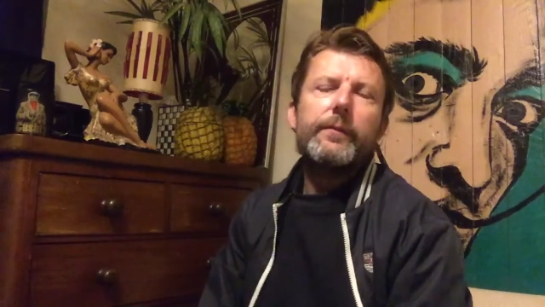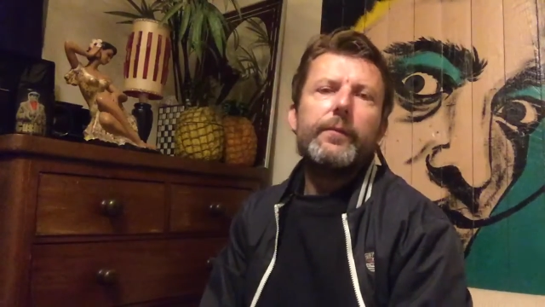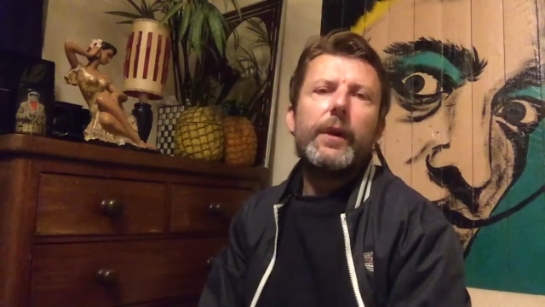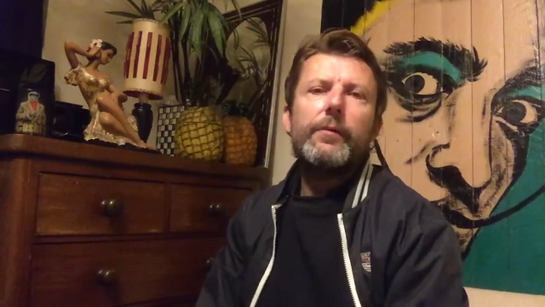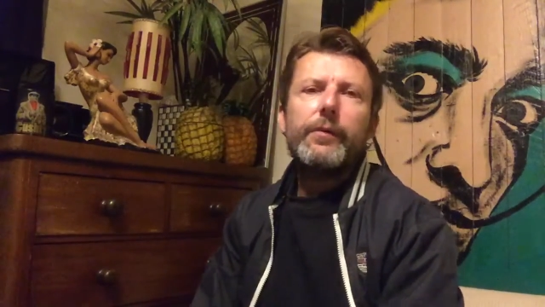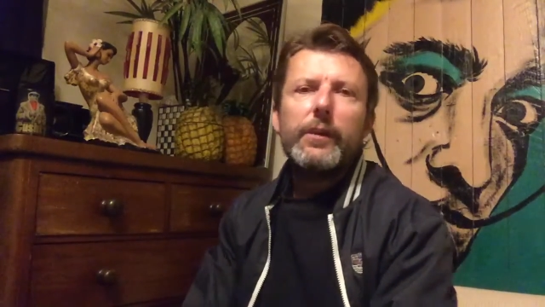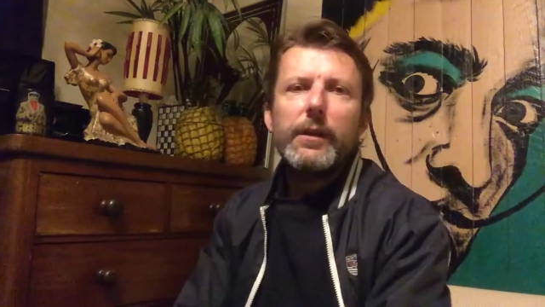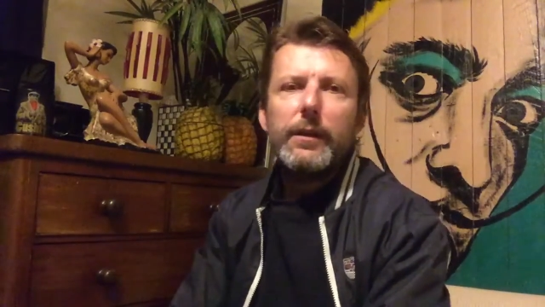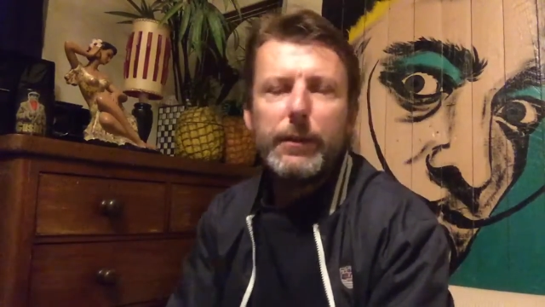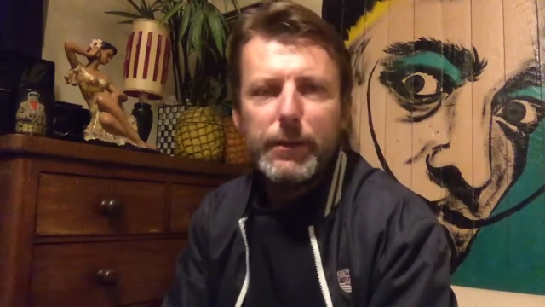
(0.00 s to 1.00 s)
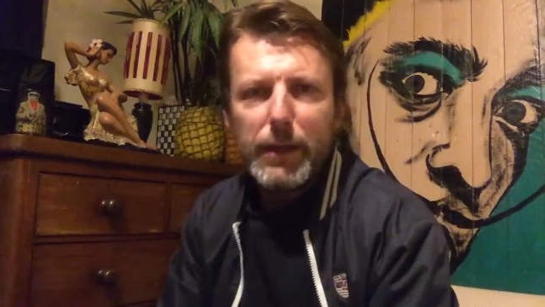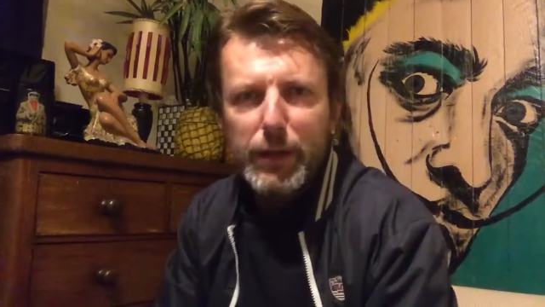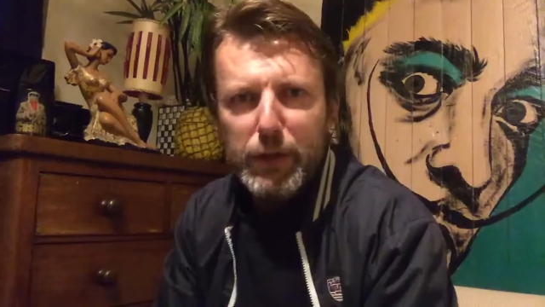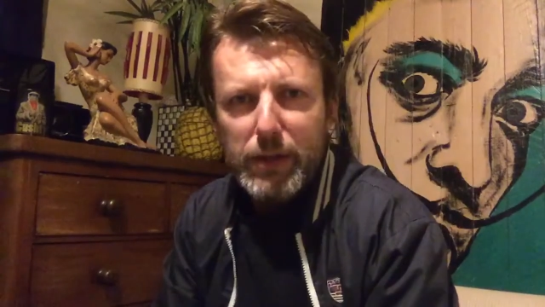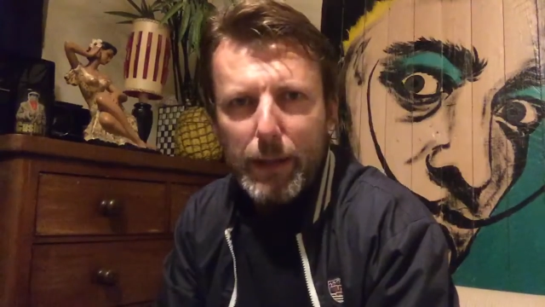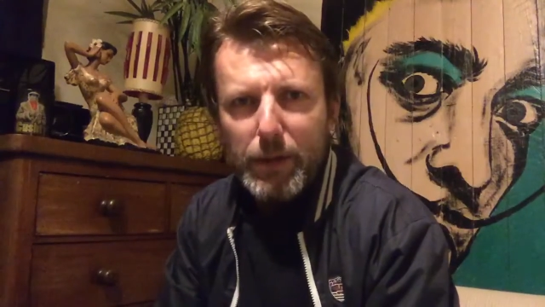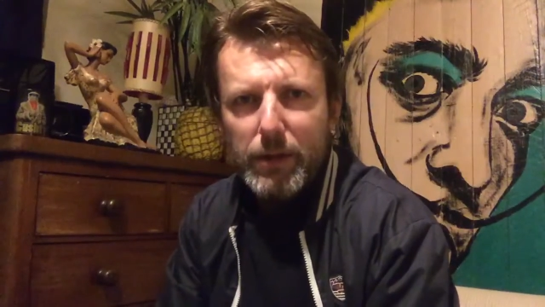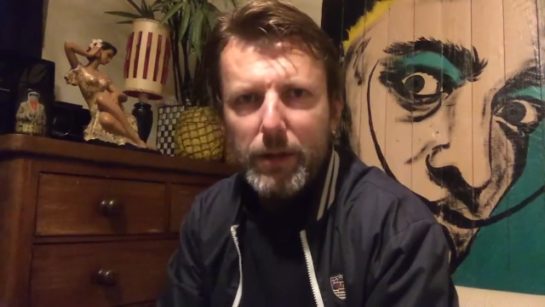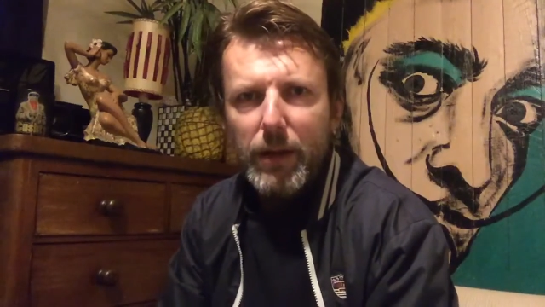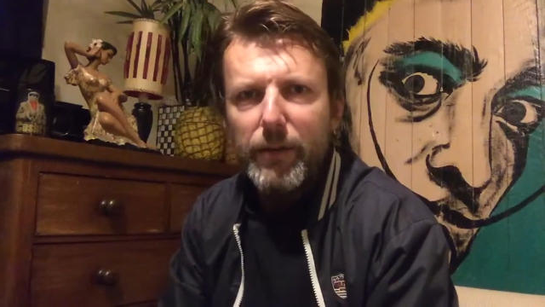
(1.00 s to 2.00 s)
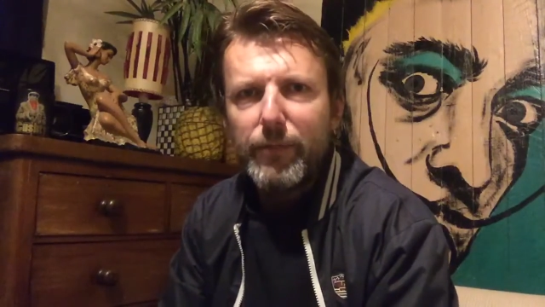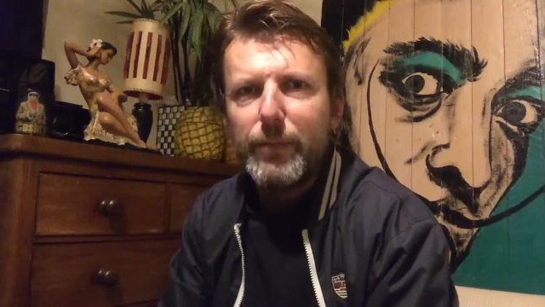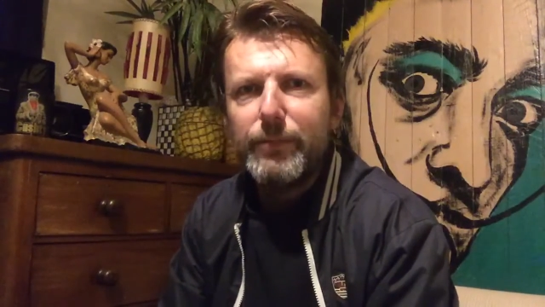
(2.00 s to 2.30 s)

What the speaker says: I fucking nearly snapped my dick off,